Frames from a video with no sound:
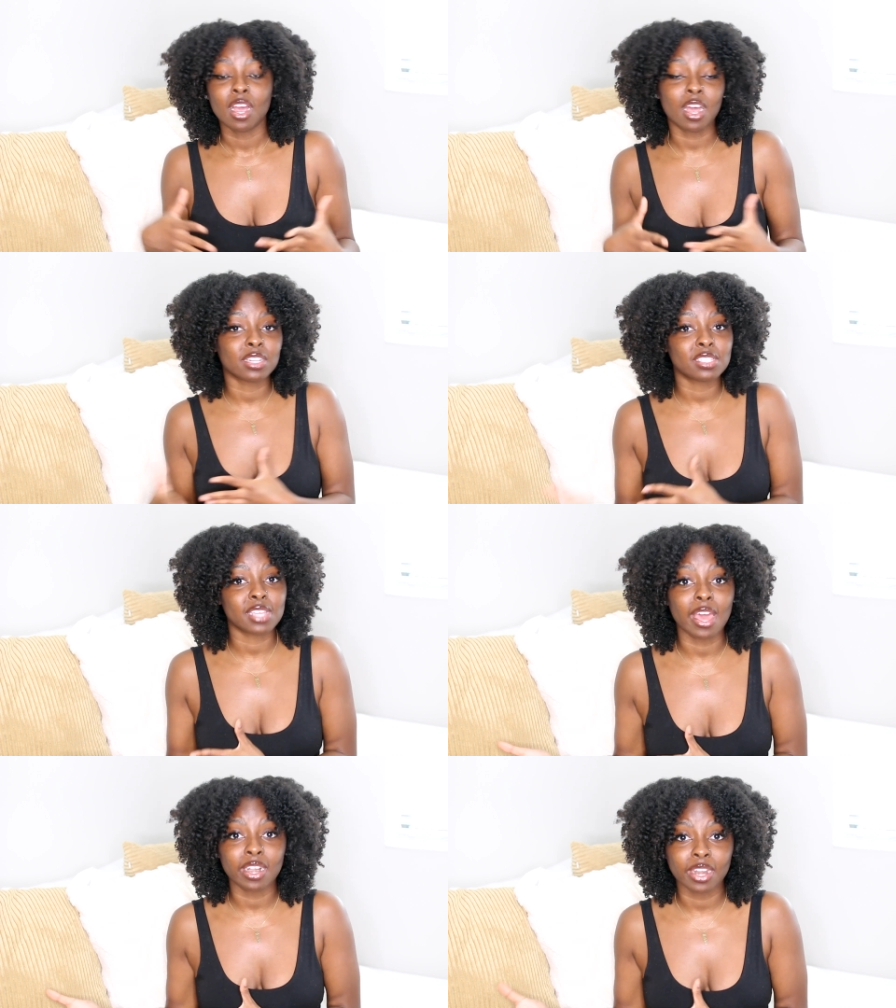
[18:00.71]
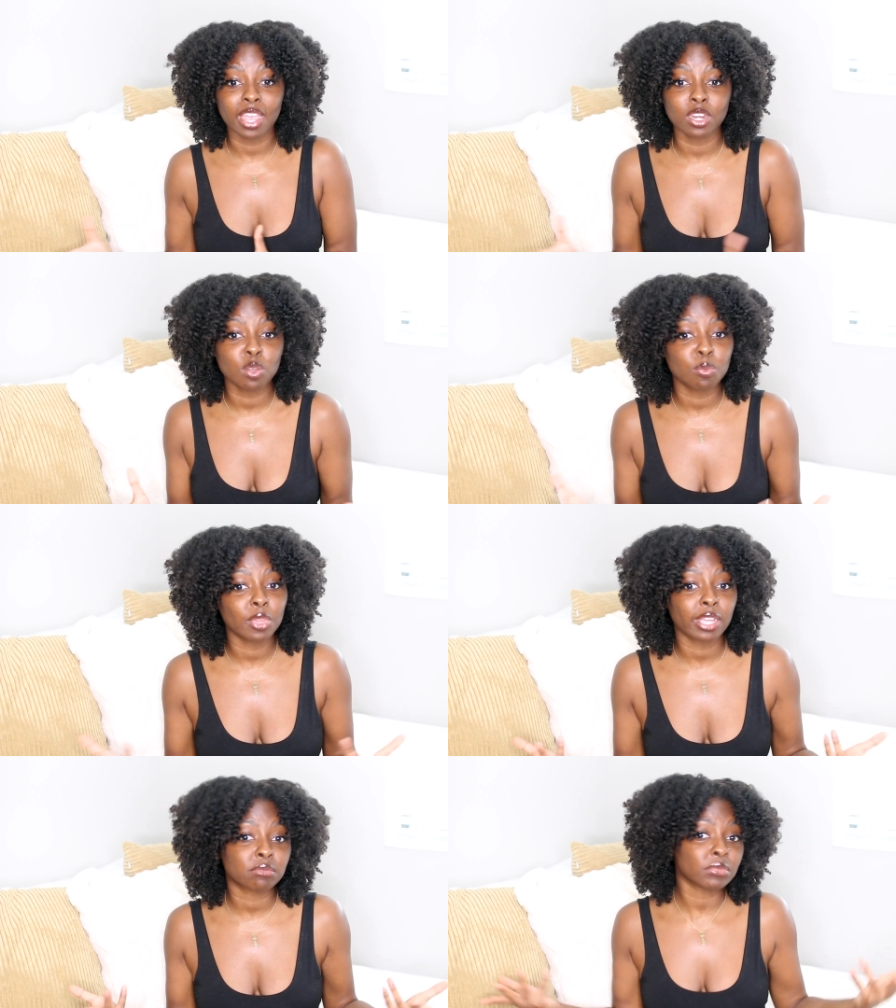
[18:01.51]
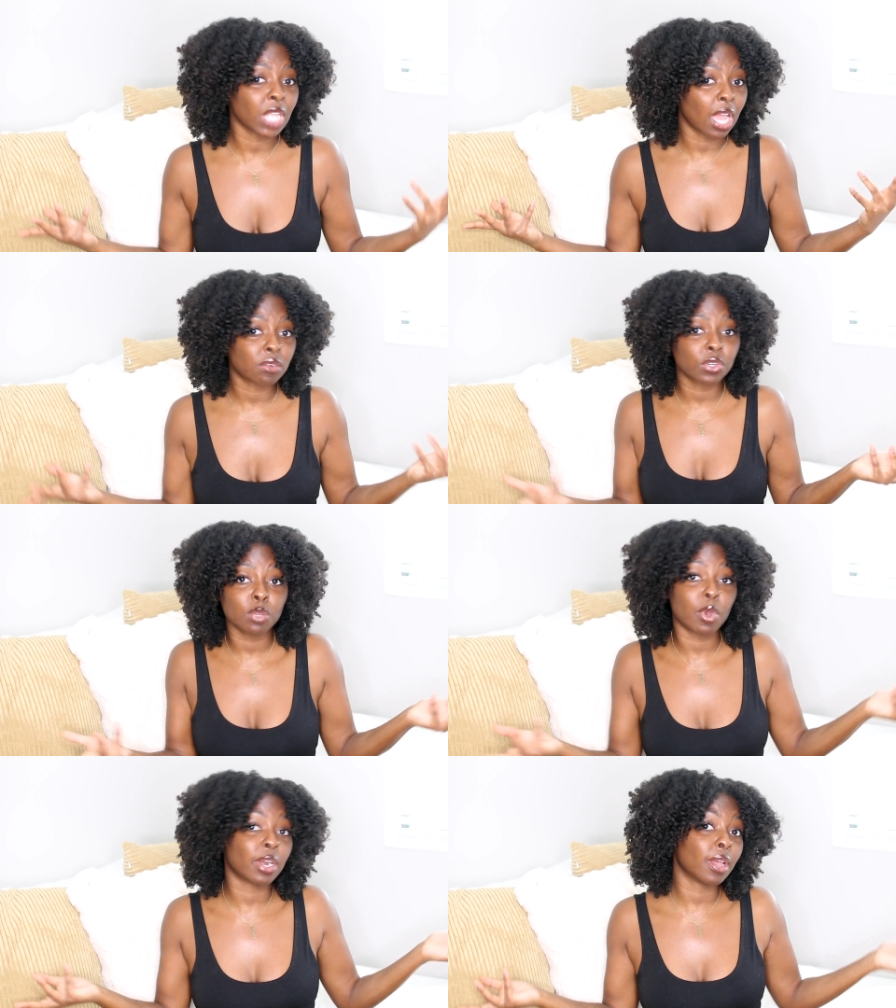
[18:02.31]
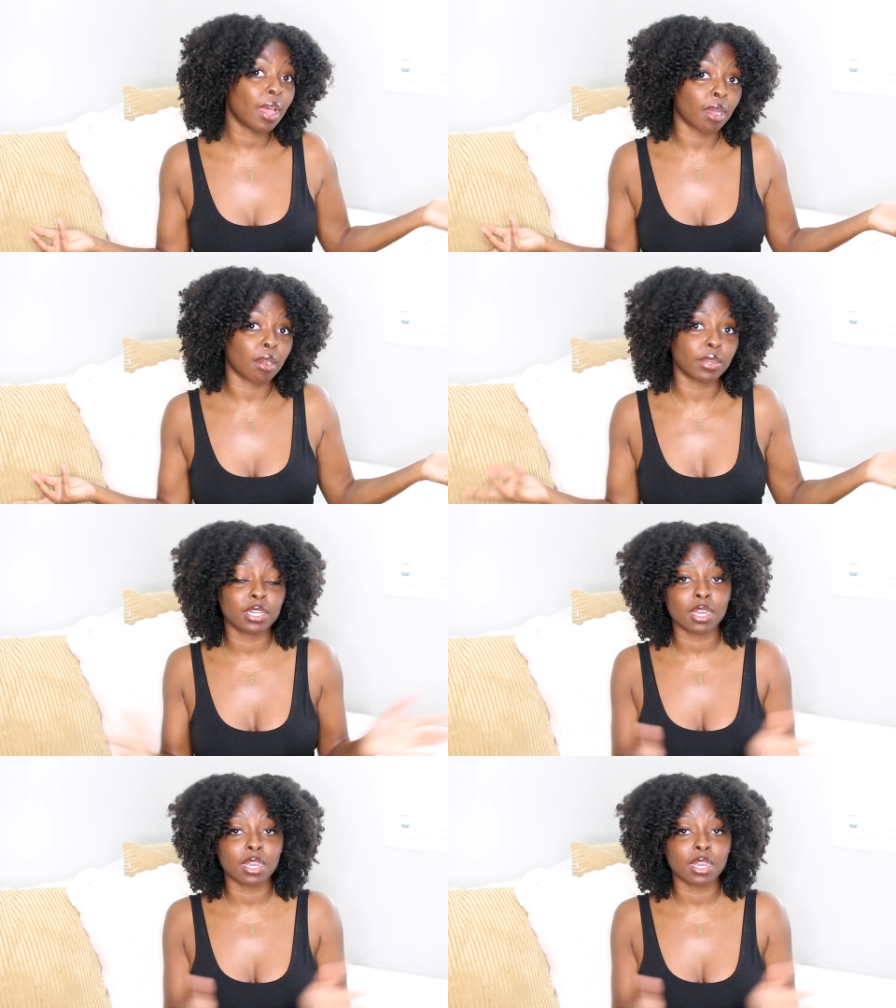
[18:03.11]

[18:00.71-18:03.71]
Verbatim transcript: on Saturday and you like, mm, I don't really want to go,